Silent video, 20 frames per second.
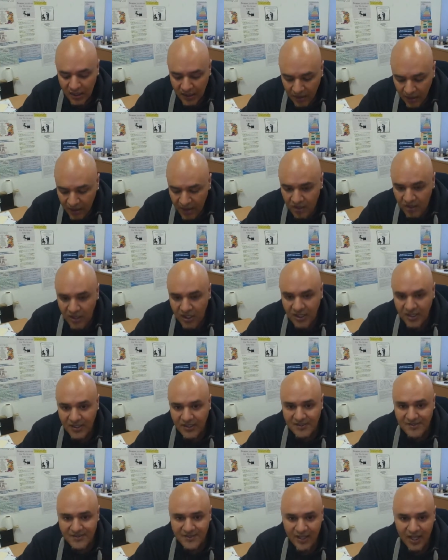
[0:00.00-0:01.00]

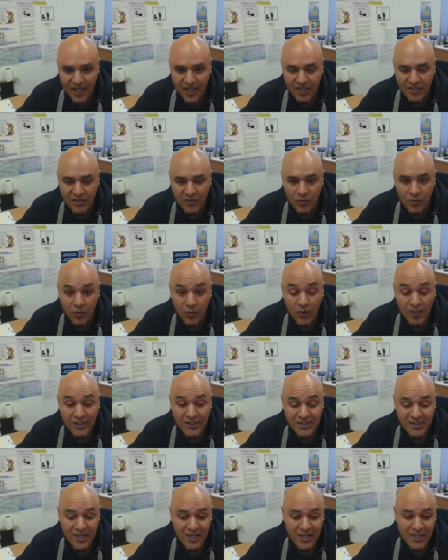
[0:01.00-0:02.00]
clearly state
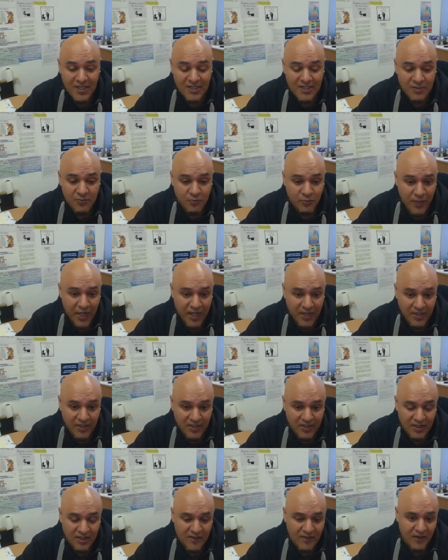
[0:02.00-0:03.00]
what they
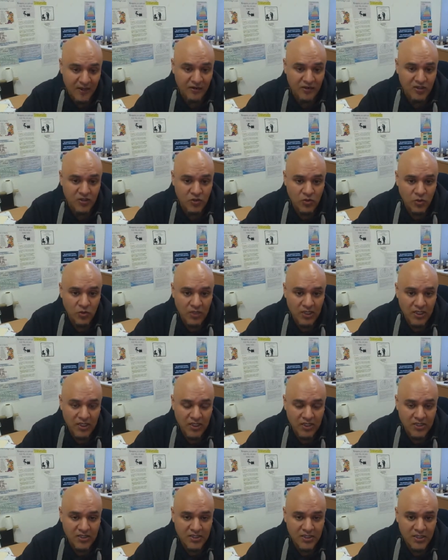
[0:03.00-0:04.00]
expect their
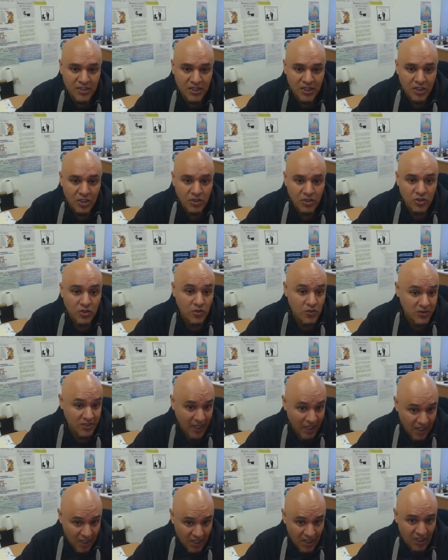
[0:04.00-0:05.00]
students to
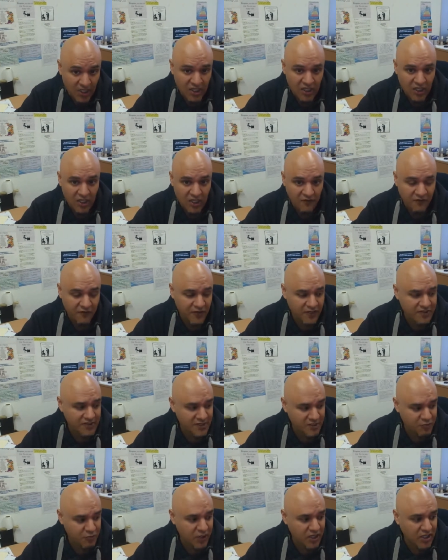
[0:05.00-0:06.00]
say if it
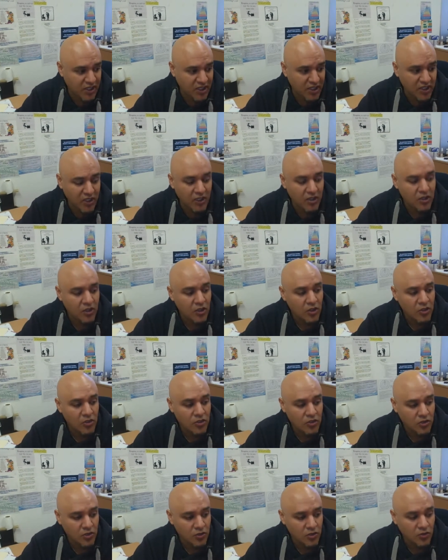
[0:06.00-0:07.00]
is speaking,
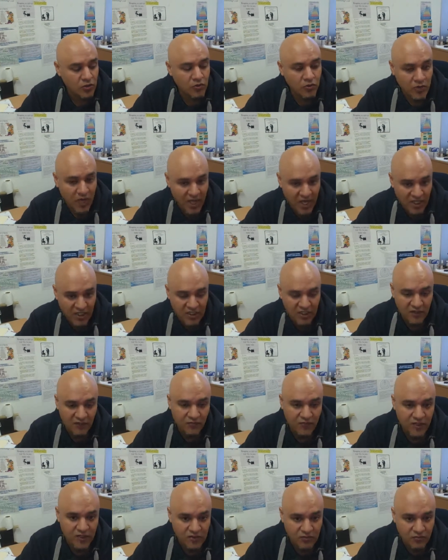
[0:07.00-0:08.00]
to write
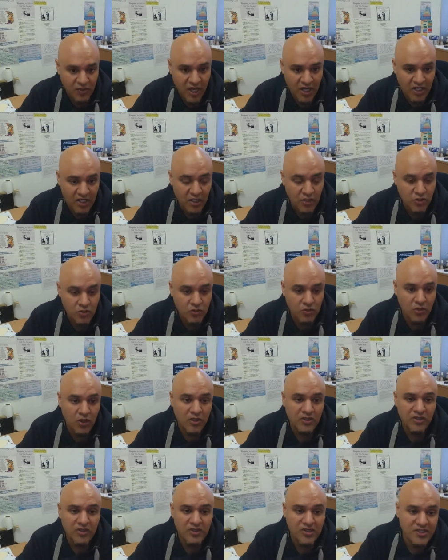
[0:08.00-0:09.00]
if it is writing, to
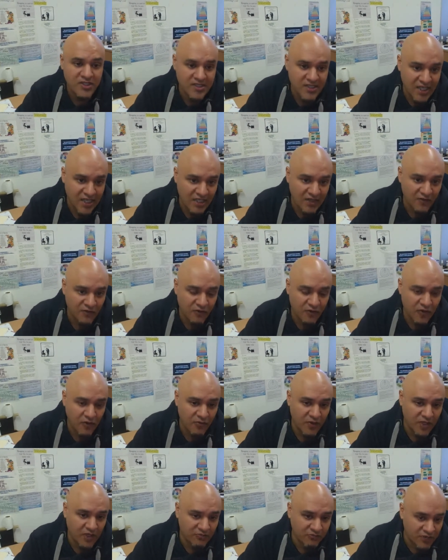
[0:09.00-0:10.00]
understand
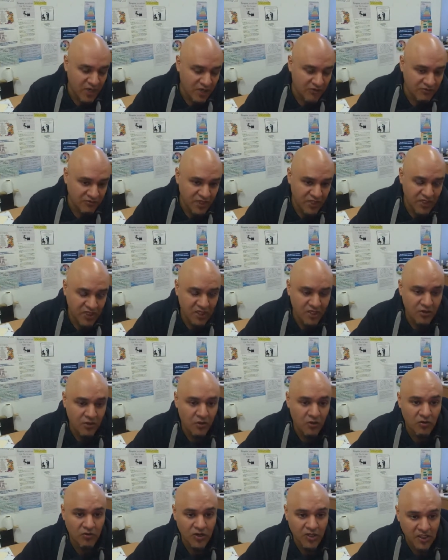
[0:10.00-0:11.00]
from a, a reading
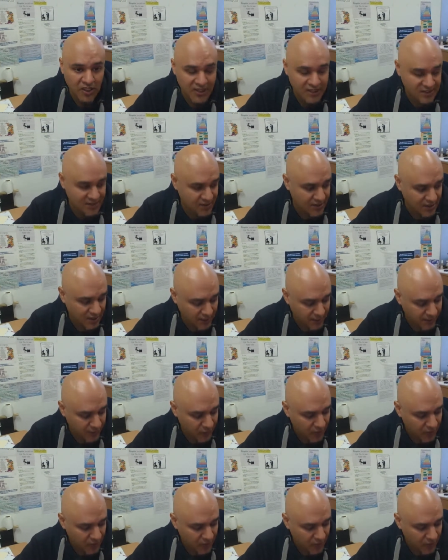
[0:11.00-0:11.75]
or a listening.